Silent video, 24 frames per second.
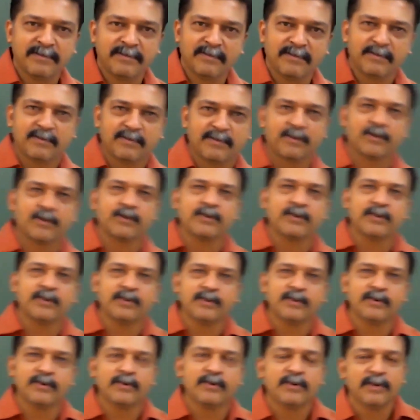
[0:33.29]

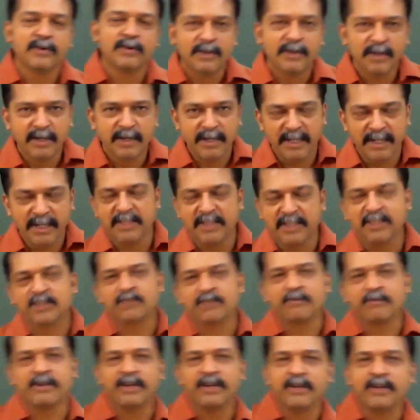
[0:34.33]
So in this
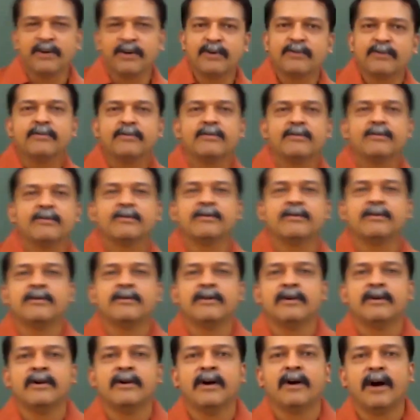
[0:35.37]
video
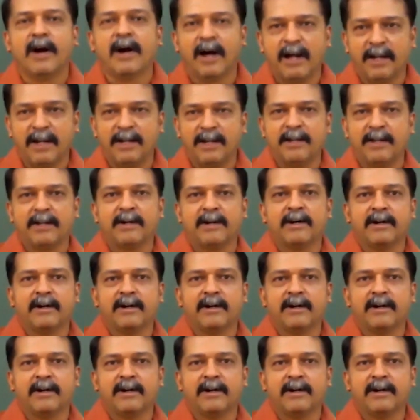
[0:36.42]
and